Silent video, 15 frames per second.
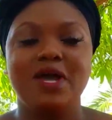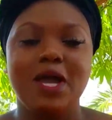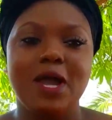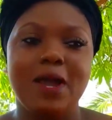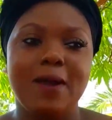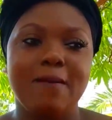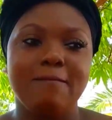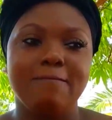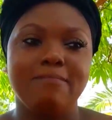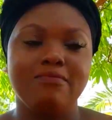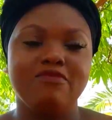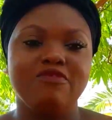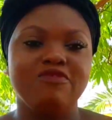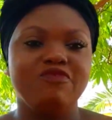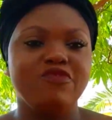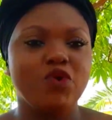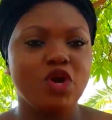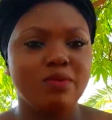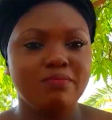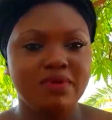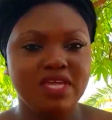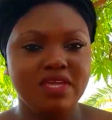
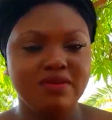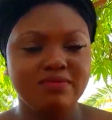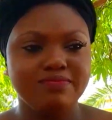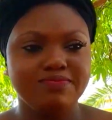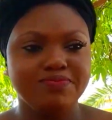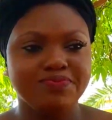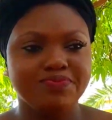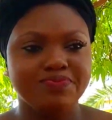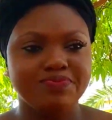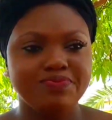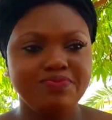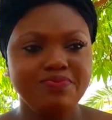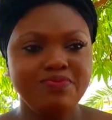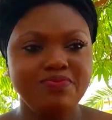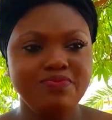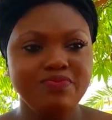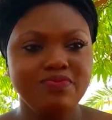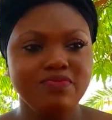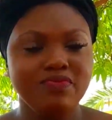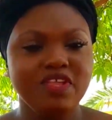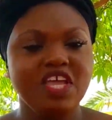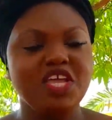for me,
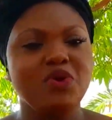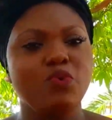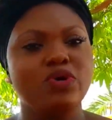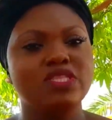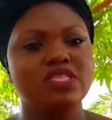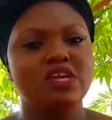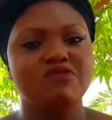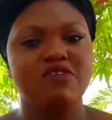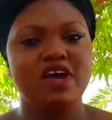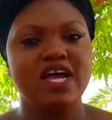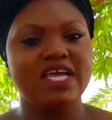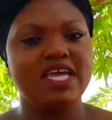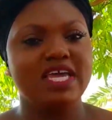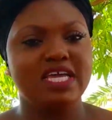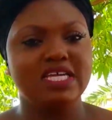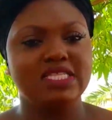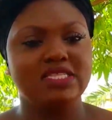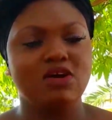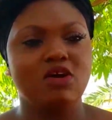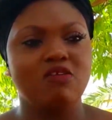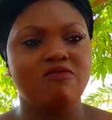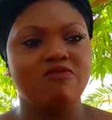it was never a case
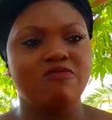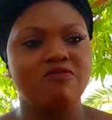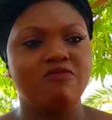of